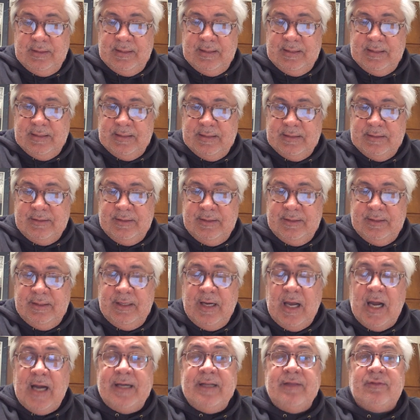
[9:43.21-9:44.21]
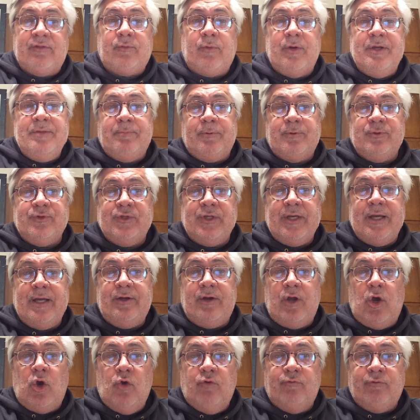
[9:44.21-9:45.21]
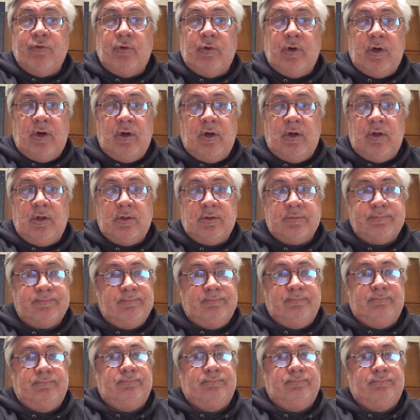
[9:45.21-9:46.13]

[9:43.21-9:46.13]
93% overall